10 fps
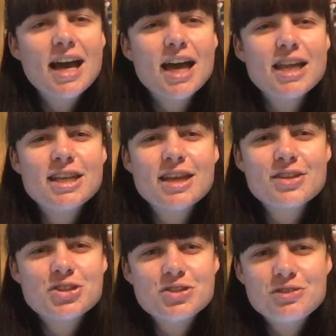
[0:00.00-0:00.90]

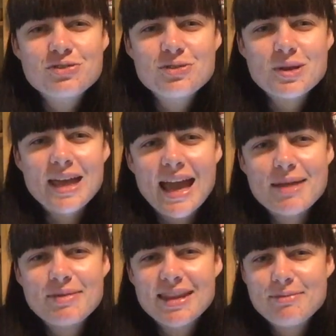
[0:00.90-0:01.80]
another dude through a
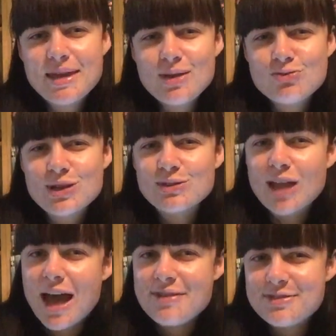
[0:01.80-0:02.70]
game and they meet in real life,